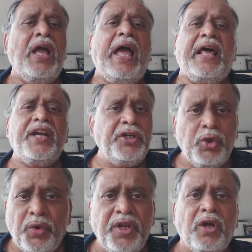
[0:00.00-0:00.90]
Alan
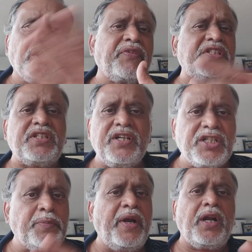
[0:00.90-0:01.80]
Turing or the
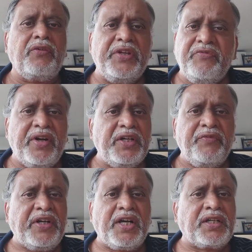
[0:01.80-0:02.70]
Westerners
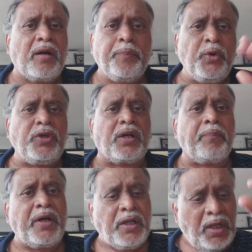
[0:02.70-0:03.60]
invented computer,
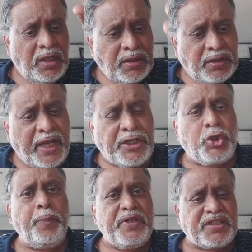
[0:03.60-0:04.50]
but that
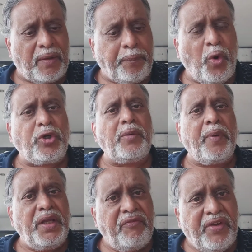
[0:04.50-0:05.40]
should be supported
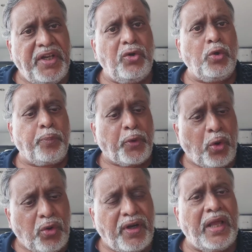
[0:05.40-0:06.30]
by a very good
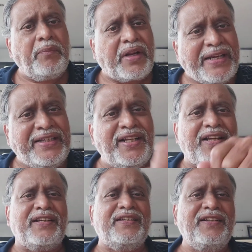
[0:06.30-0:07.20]
program writer.